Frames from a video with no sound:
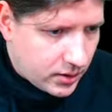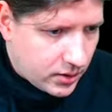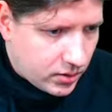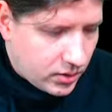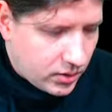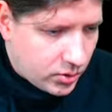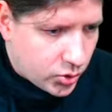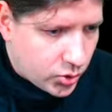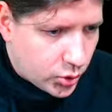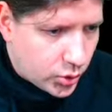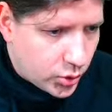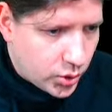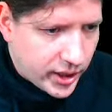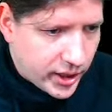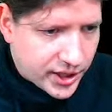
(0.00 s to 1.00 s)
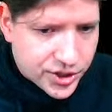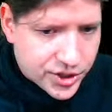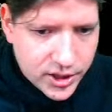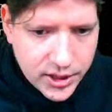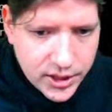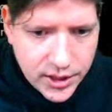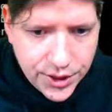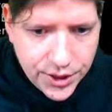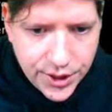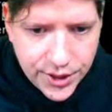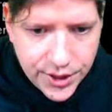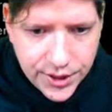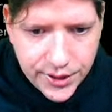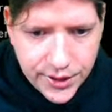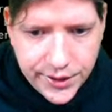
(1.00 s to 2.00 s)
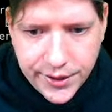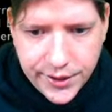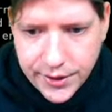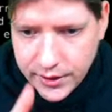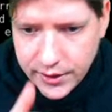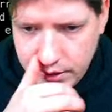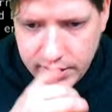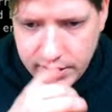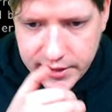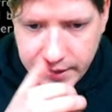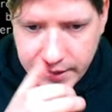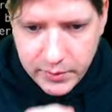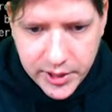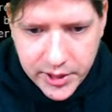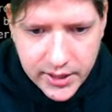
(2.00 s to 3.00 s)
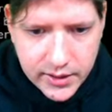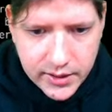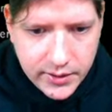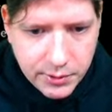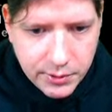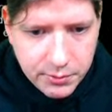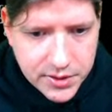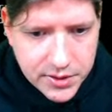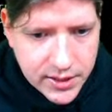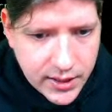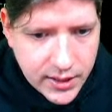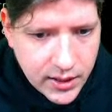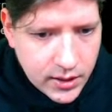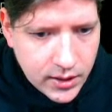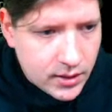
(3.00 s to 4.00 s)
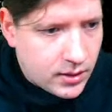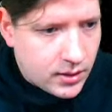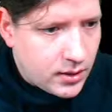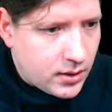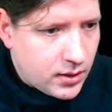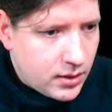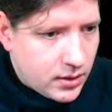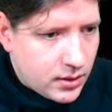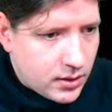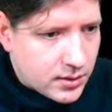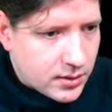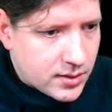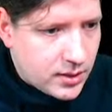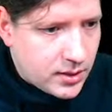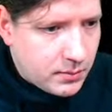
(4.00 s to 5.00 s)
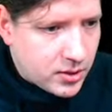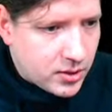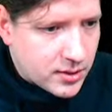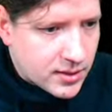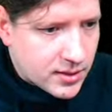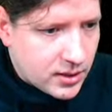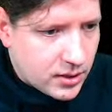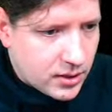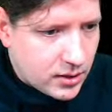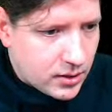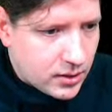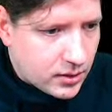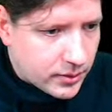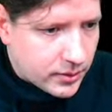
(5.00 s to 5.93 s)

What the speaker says: to actually assemble that, and we will say sea monster